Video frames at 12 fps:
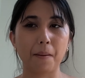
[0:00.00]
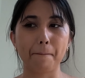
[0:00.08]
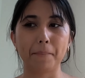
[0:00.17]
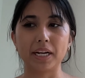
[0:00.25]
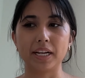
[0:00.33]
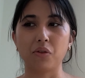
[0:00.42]

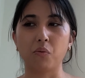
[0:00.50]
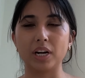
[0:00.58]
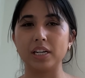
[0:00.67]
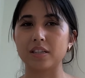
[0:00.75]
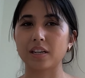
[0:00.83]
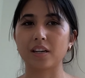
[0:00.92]
but the
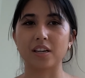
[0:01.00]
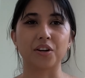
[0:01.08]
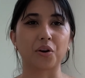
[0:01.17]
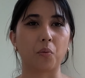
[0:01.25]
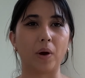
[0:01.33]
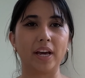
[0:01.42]
wedding's like a year
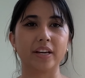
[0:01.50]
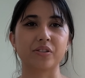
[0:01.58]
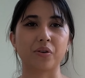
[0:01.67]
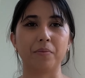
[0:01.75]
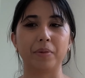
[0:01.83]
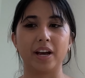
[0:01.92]
away, so
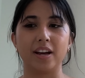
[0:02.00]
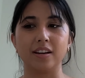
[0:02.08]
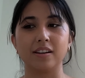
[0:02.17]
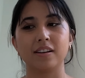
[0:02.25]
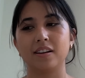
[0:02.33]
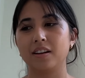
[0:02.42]
I'm
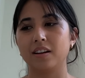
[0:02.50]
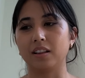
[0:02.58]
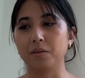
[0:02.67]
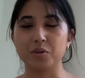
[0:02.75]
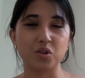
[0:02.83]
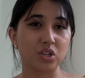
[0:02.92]
like,
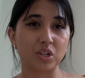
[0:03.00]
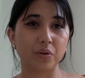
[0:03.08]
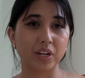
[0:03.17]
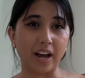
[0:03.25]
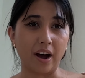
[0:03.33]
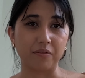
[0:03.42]
let me just do it
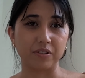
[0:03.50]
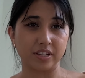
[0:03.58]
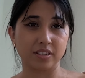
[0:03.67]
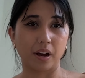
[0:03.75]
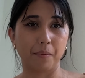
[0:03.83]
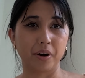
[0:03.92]
now for the
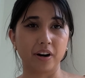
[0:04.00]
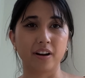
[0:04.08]
summer.